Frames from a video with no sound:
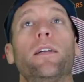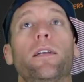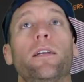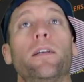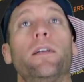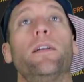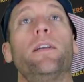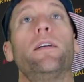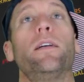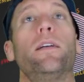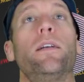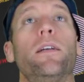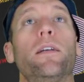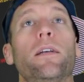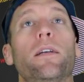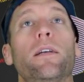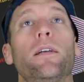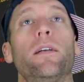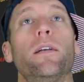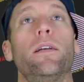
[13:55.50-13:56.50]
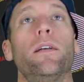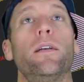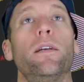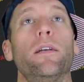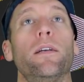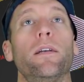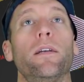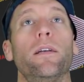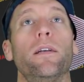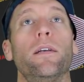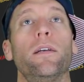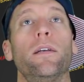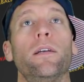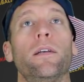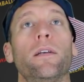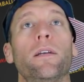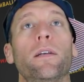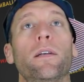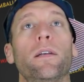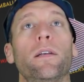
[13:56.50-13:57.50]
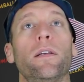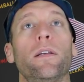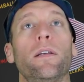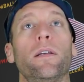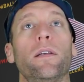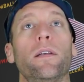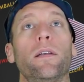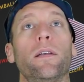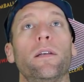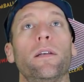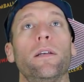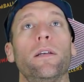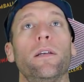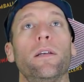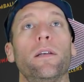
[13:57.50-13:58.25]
Nothing is said.